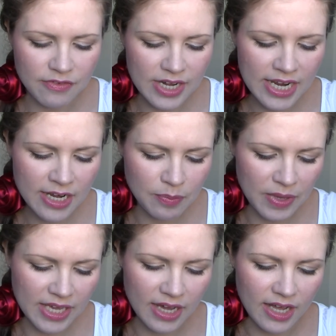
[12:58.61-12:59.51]
of neat
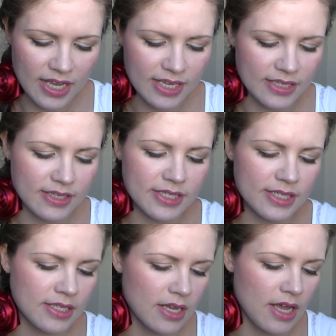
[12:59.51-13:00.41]
because
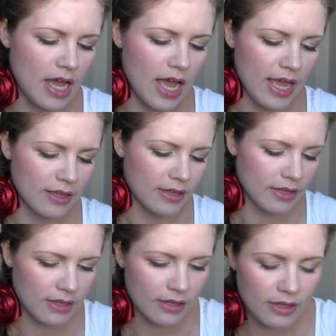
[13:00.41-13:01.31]

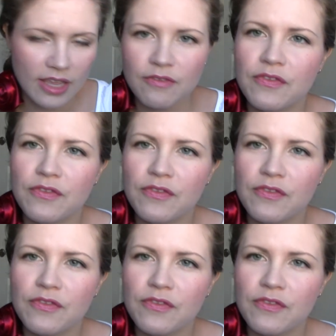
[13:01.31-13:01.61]
it